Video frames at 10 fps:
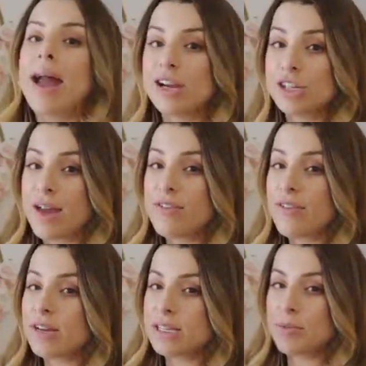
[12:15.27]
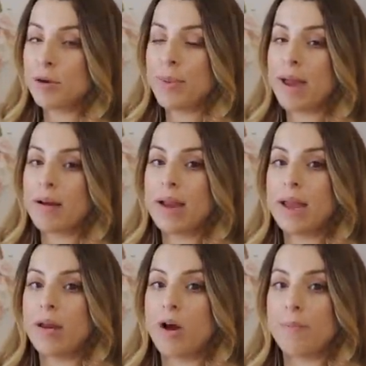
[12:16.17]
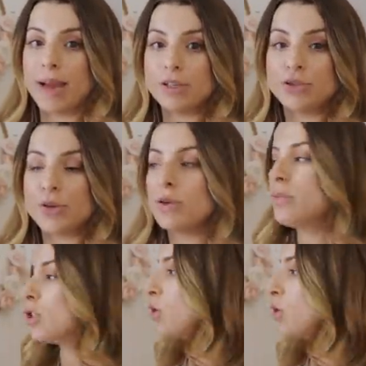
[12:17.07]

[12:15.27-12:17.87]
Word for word: I actually have a very similar pair in our bedroom.